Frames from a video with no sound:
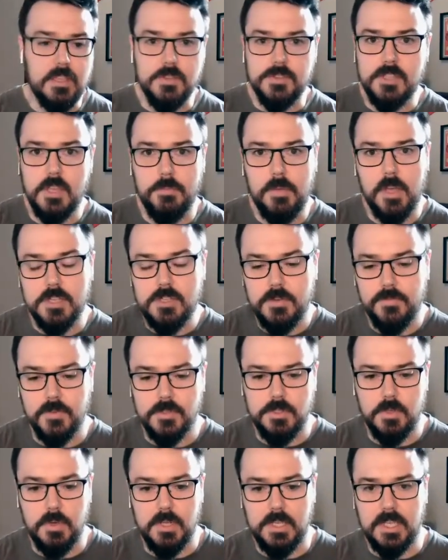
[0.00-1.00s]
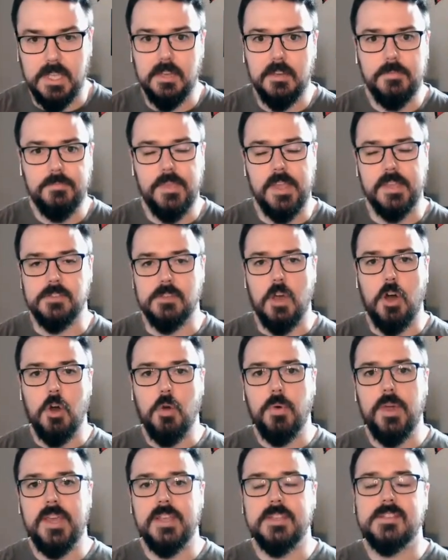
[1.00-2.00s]
Thank you so much for tuning in, as
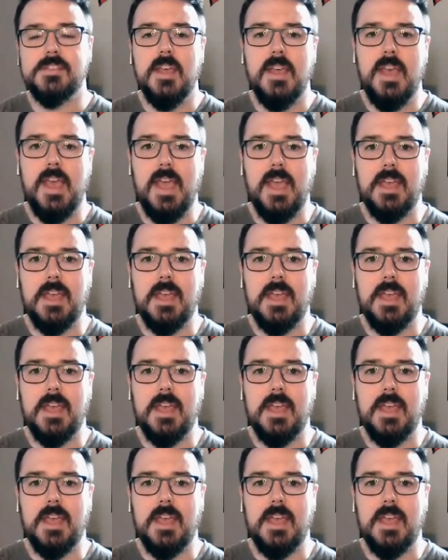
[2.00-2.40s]
always.